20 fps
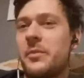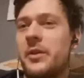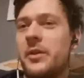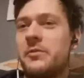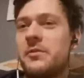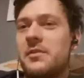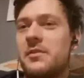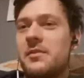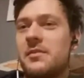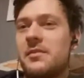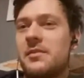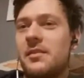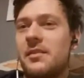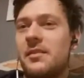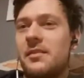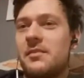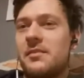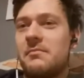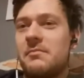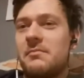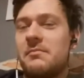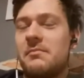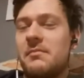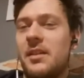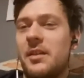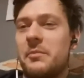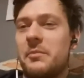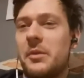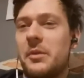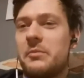about uh,
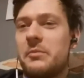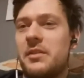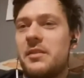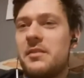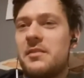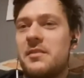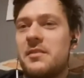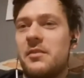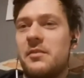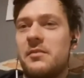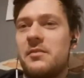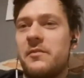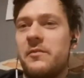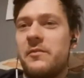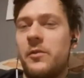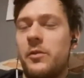about this on the